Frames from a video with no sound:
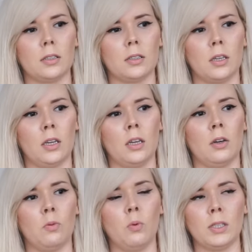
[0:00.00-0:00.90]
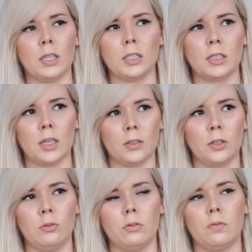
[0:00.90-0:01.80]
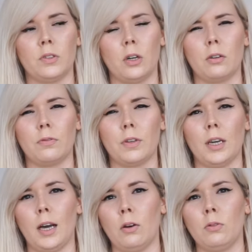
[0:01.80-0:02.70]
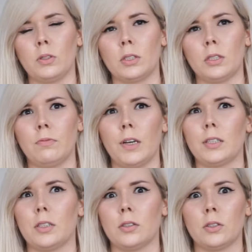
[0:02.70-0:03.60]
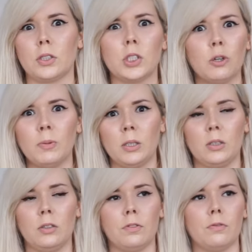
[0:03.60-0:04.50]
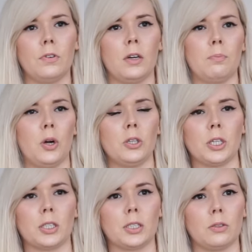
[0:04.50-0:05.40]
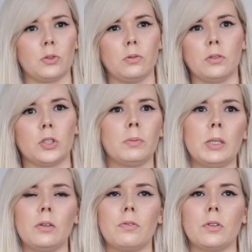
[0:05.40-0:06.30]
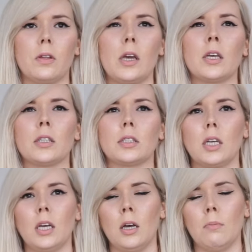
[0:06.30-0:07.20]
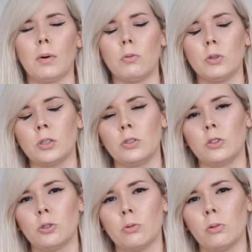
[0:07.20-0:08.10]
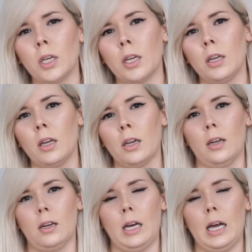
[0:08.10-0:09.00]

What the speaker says: that when I started doing photography, I was invested in so many different projects and I was doing so many different things, but I wasn't truly